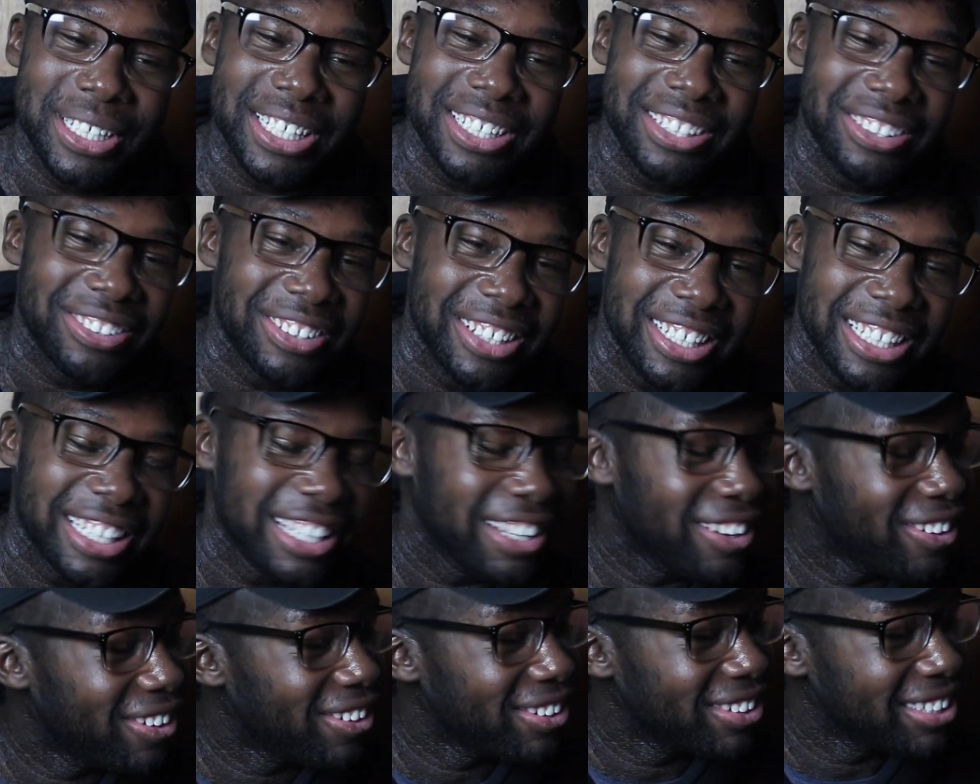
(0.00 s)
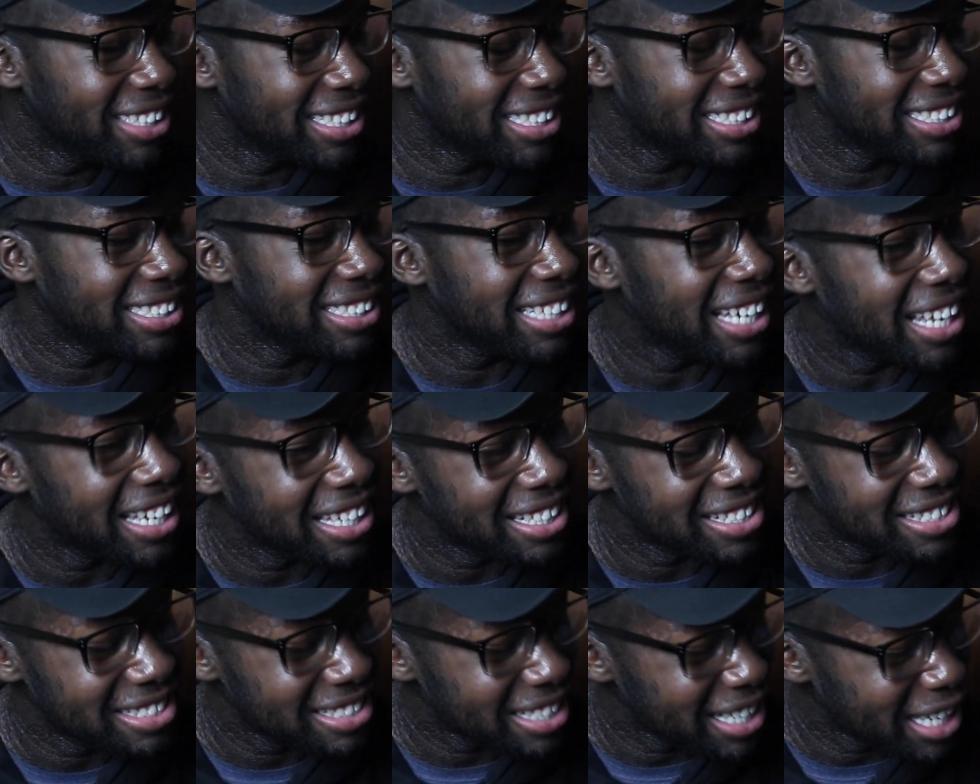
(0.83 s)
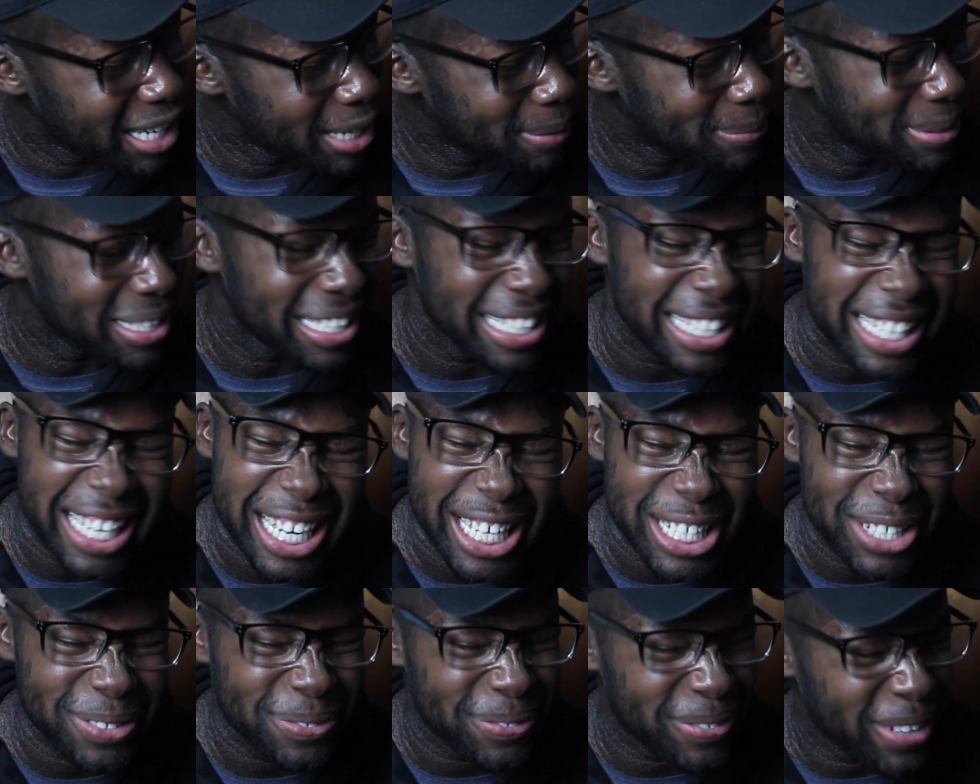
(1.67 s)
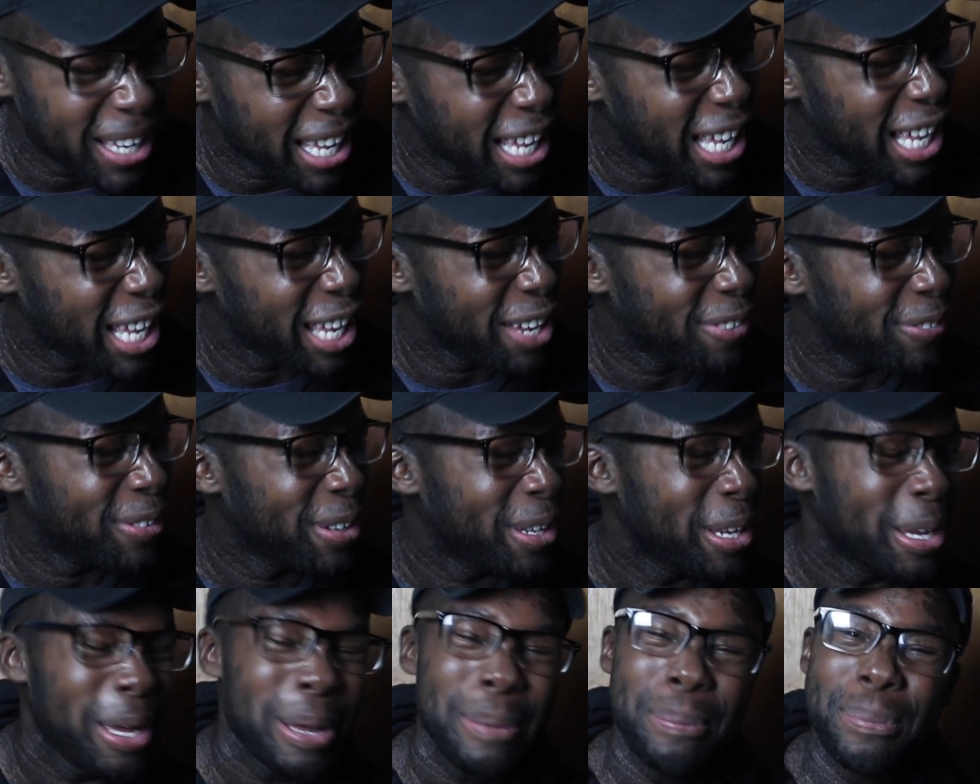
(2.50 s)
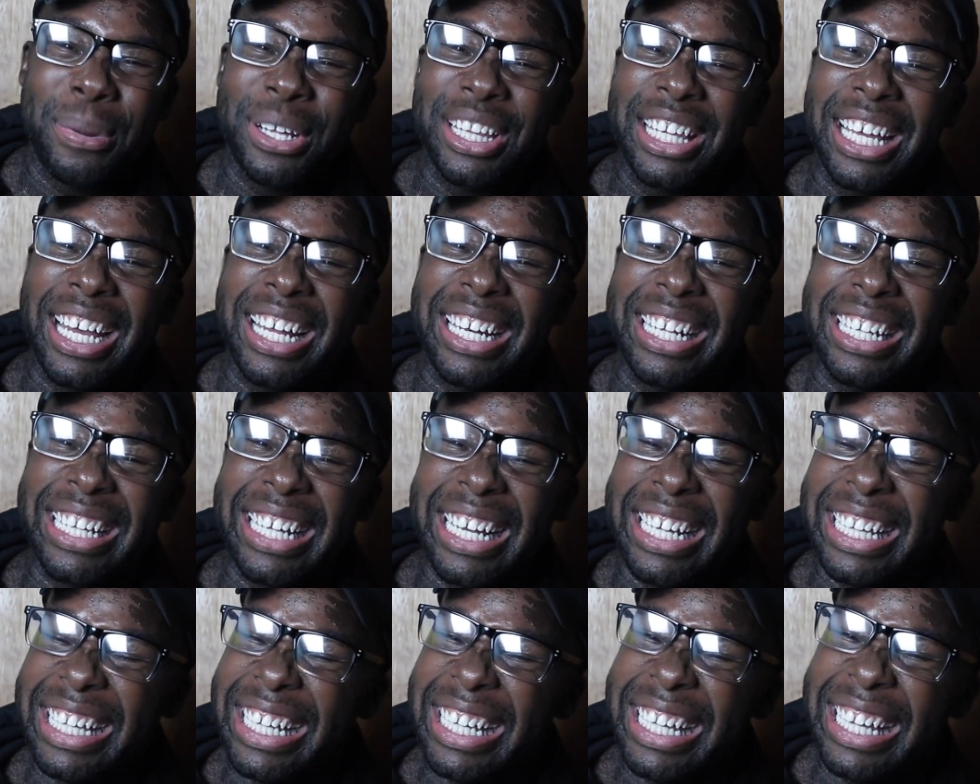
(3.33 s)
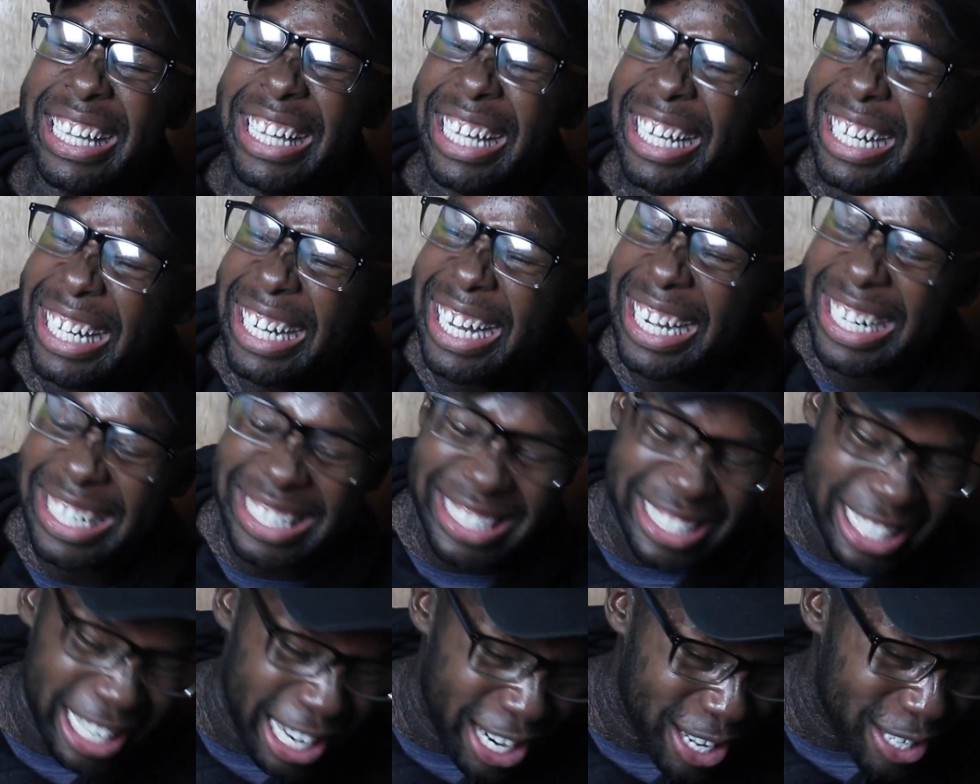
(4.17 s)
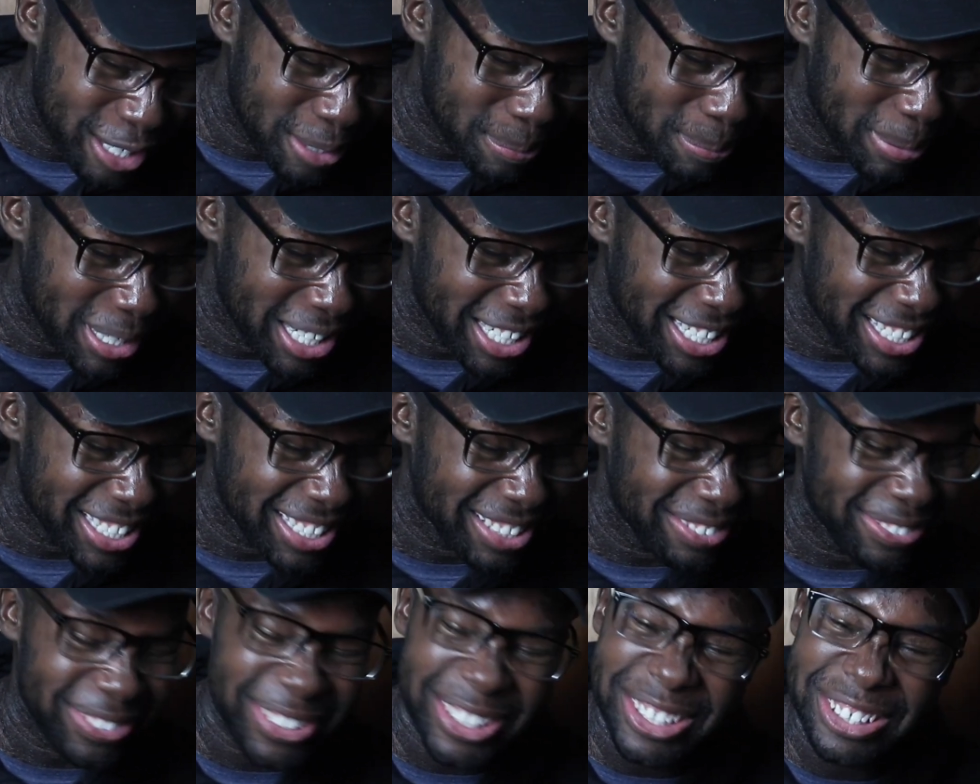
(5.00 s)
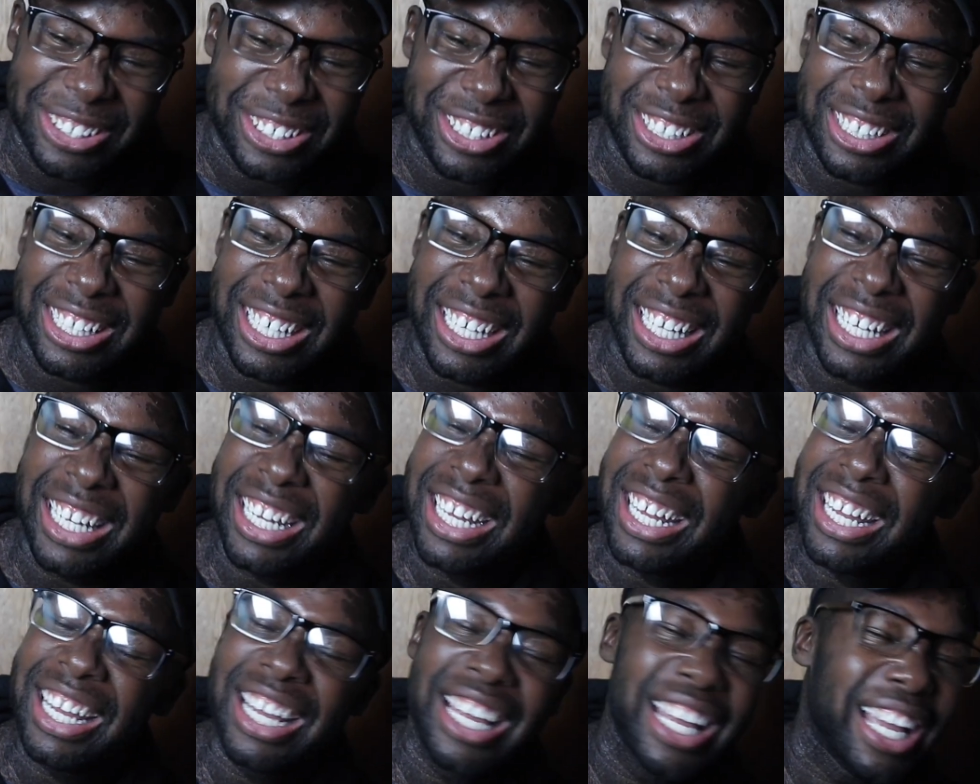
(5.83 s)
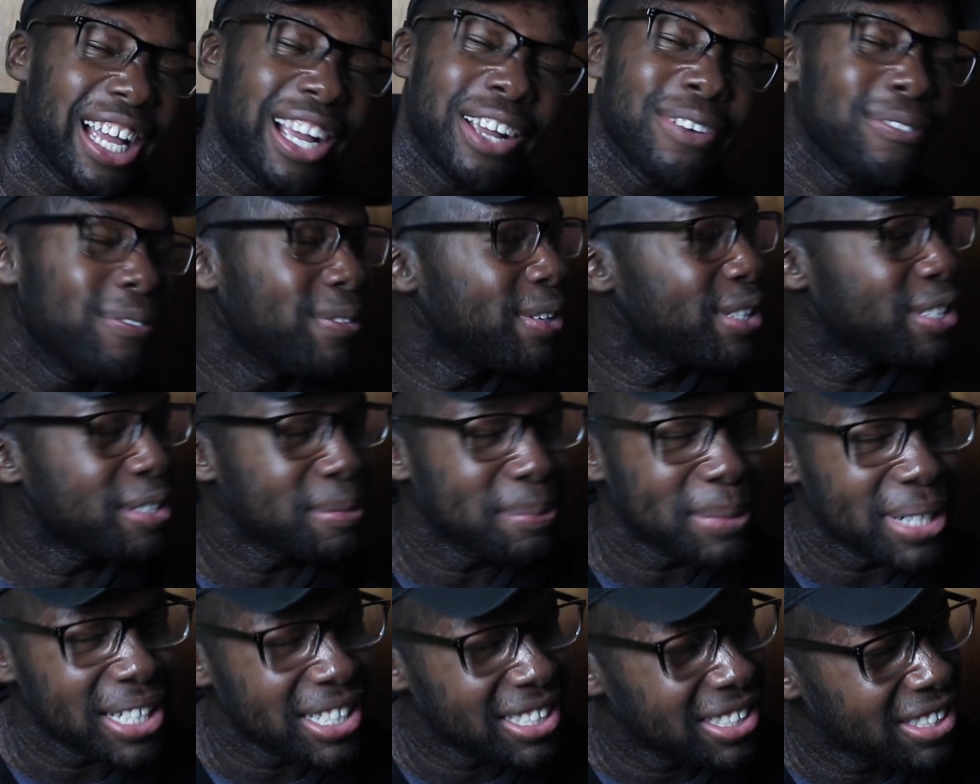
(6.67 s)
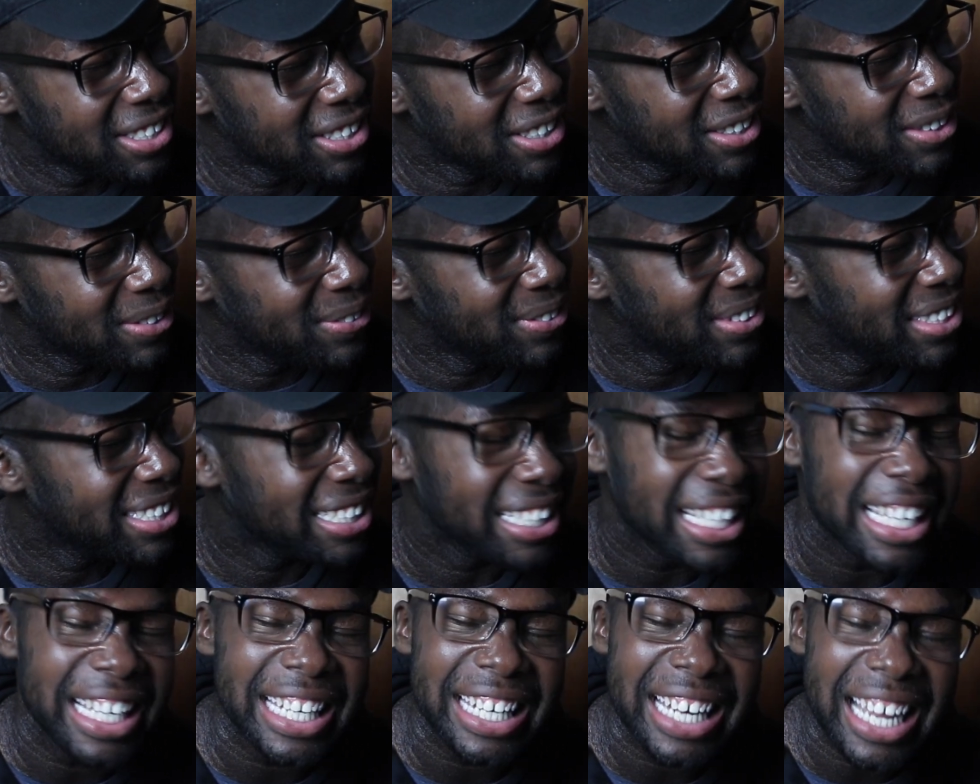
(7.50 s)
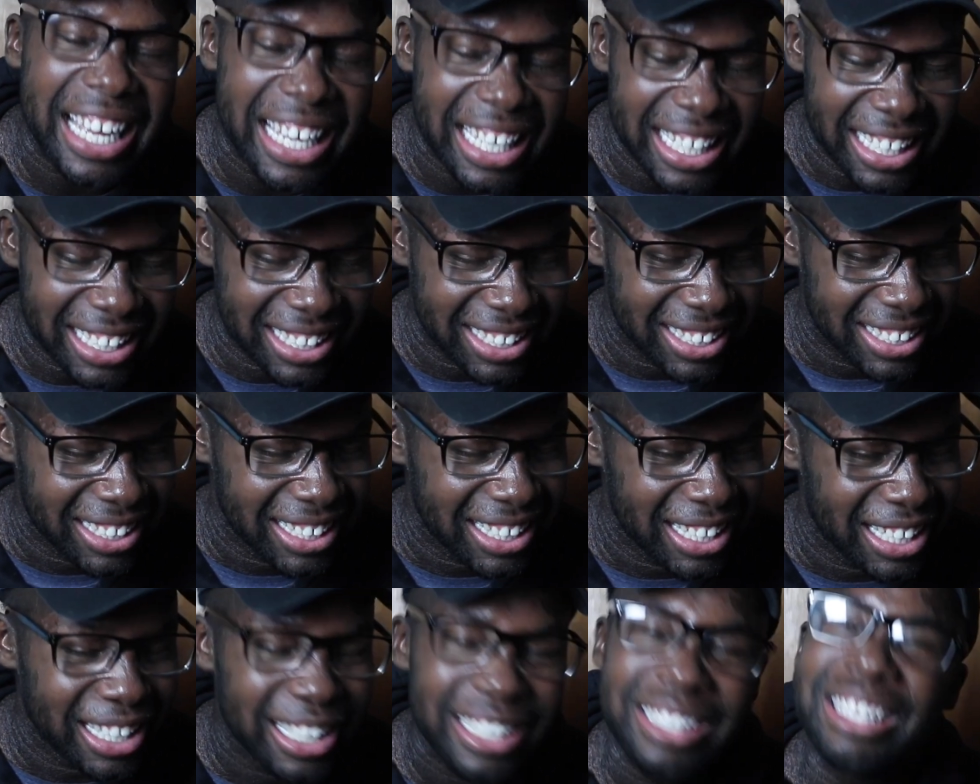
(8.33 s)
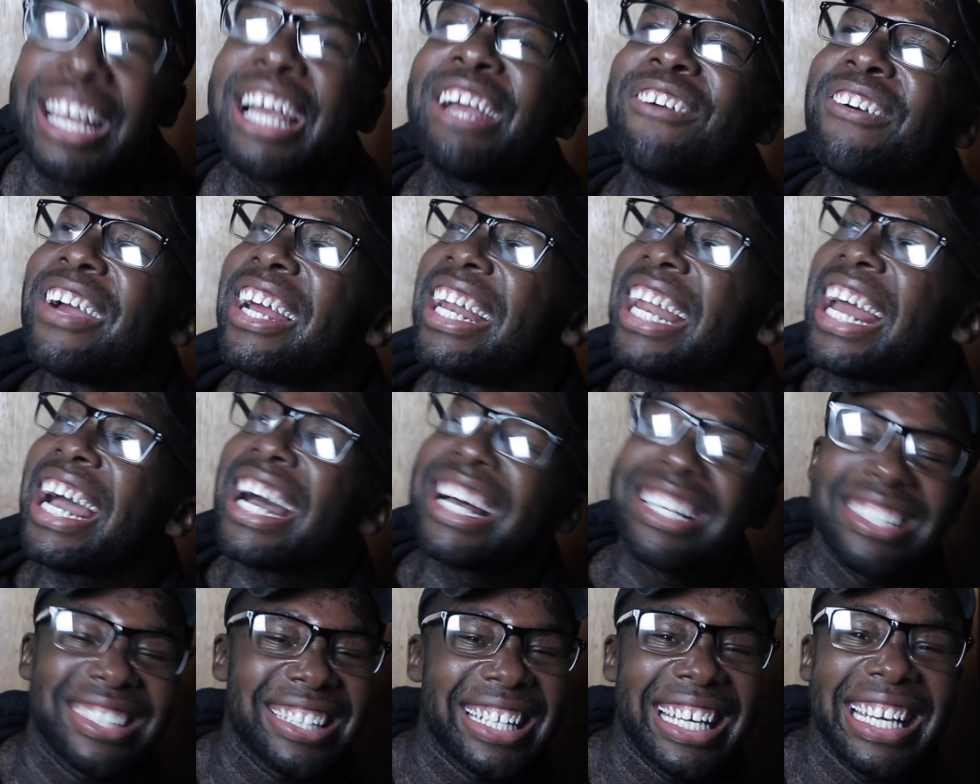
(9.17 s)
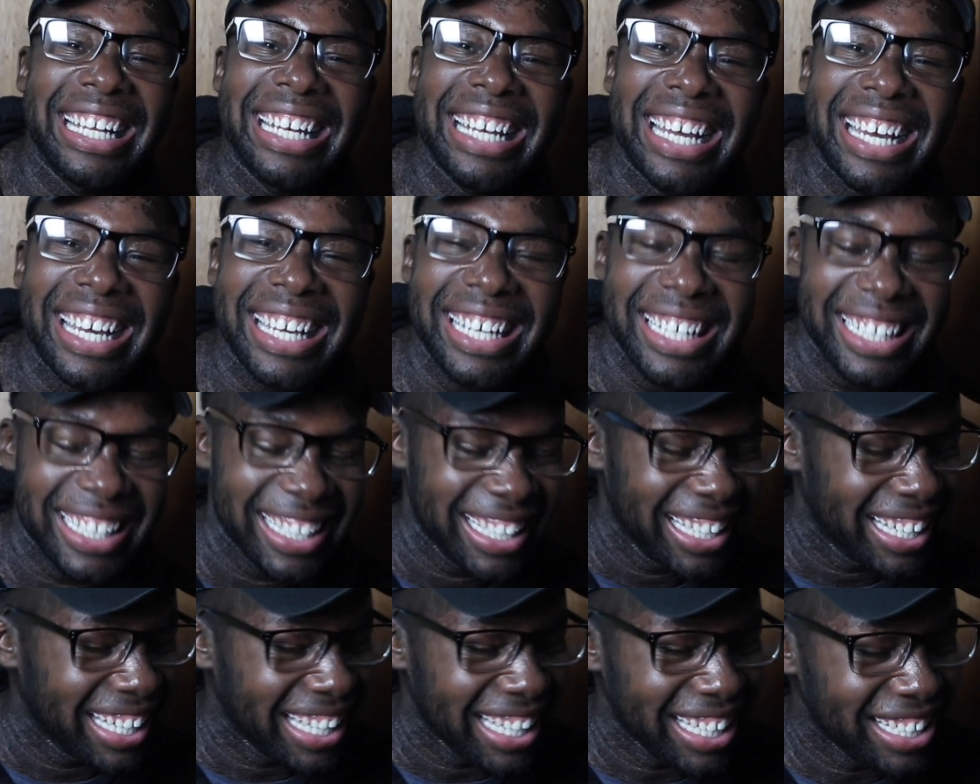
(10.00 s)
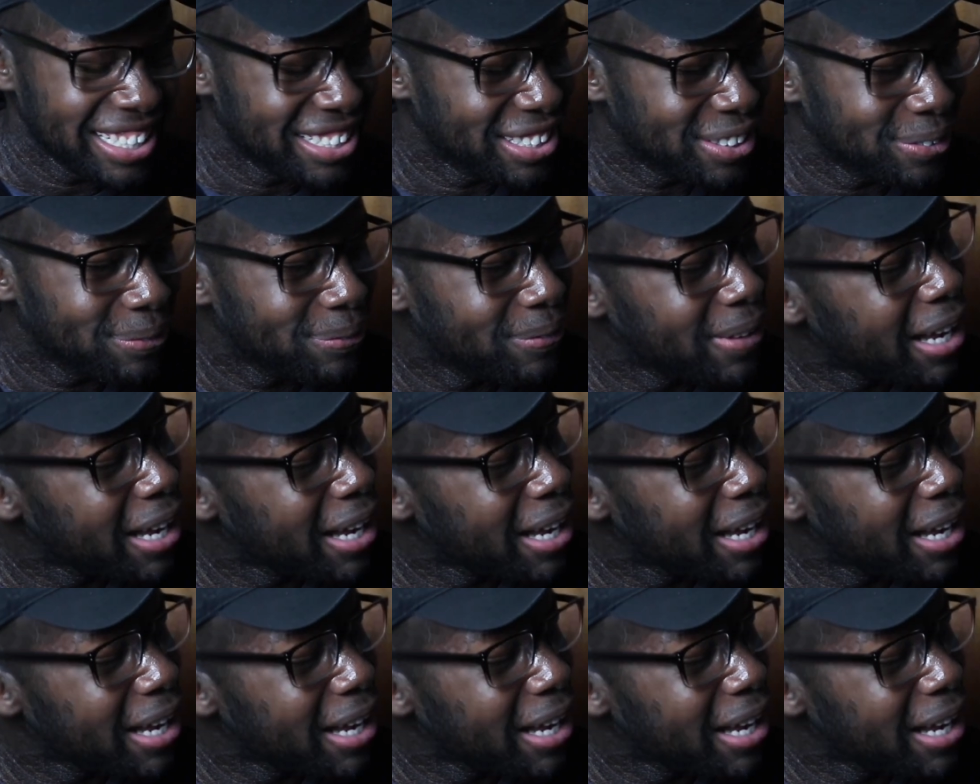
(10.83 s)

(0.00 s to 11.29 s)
being unique. They all did a solid job, some nice vibe. Put that in like the late night jams playlist. And you just like, I can vision myself, it's late night. Like right now it's late night. He just